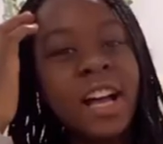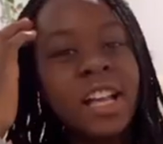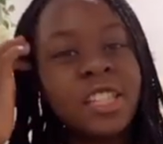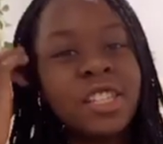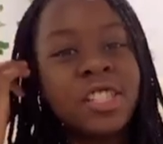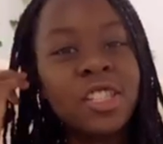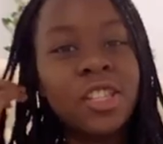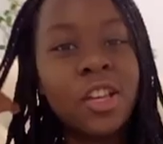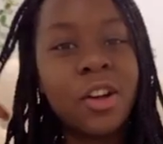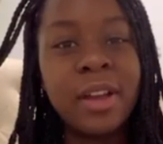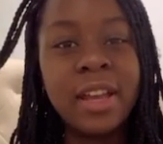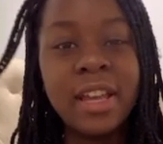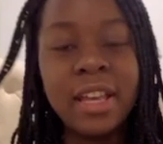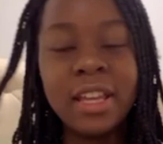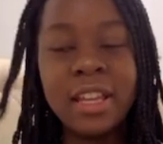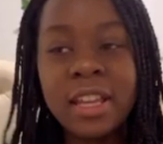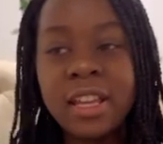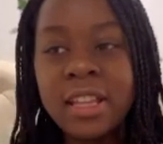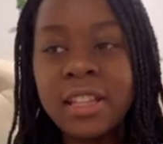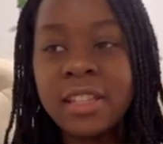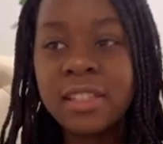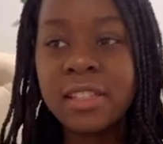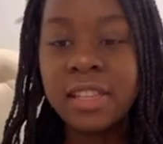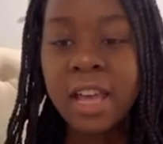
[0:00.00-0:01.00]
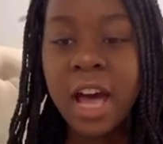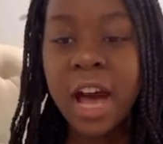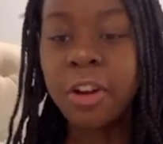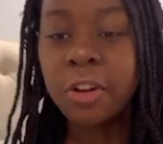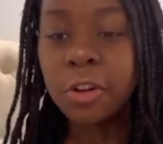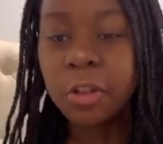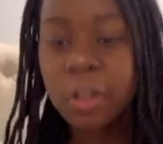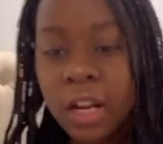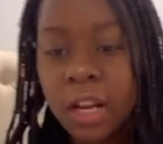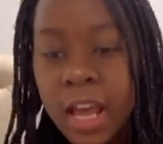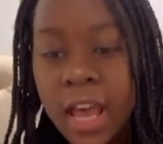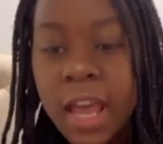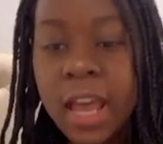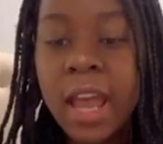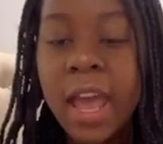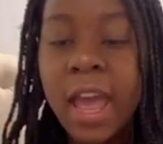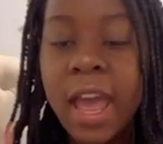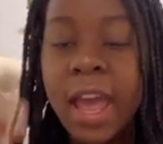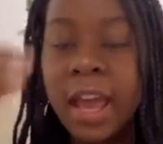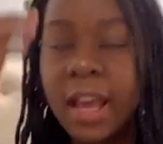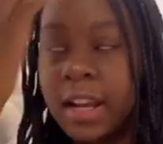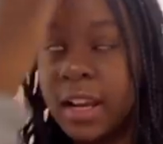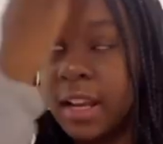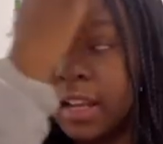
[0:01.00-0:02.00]
So it is
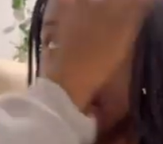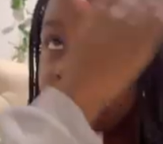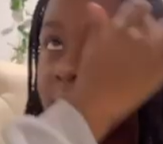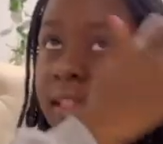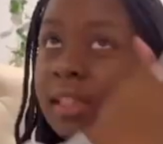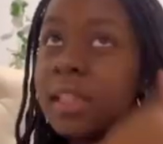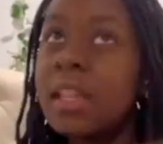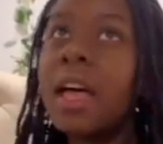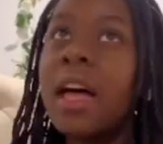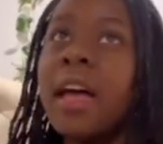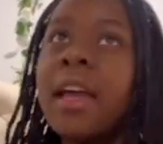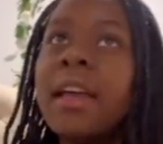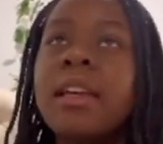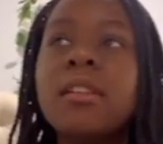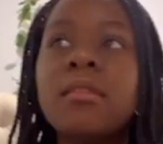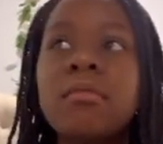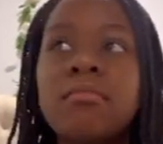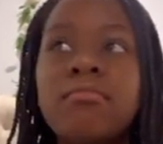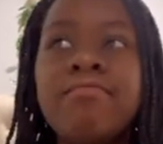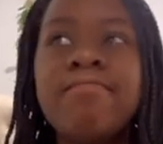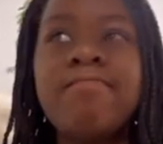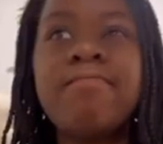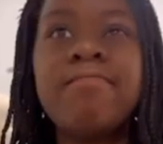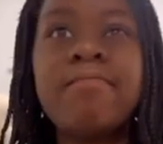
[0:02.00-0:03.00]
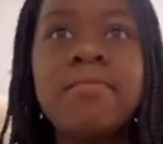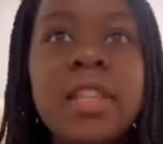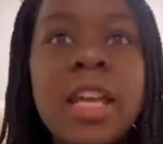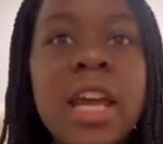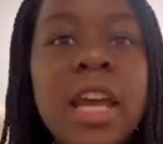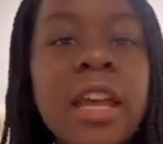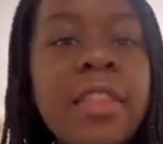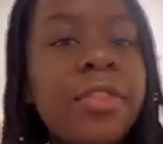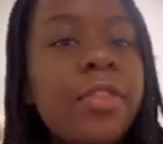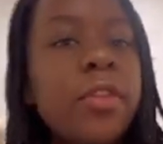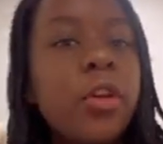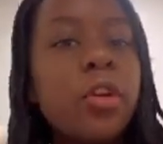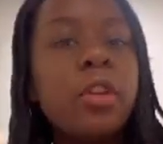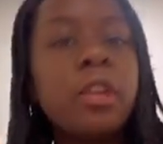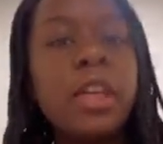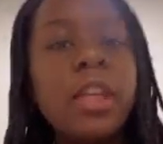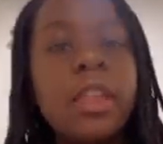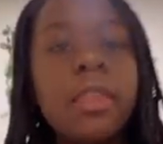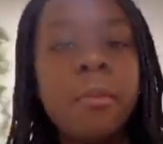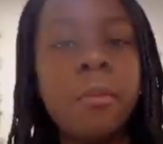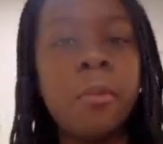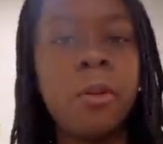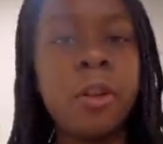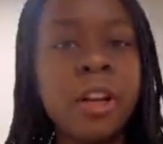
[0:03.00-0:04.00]
Saturday and it's like
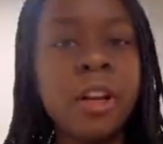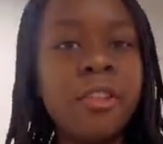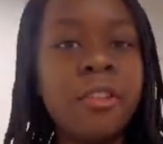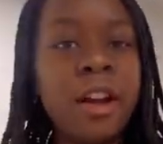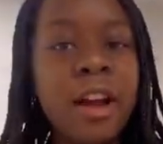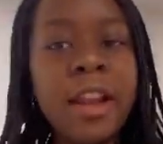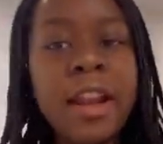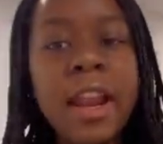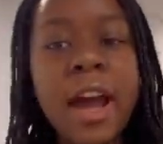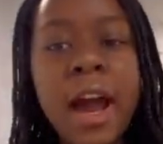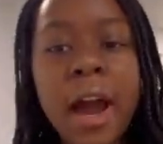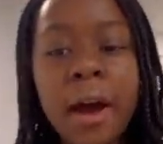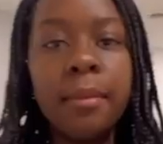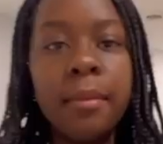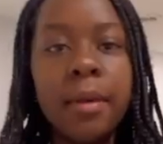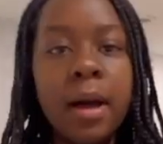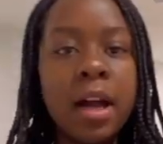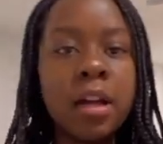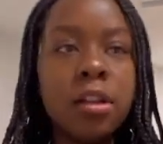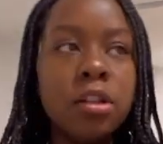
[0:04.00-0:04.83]
10:30 in the morning right now.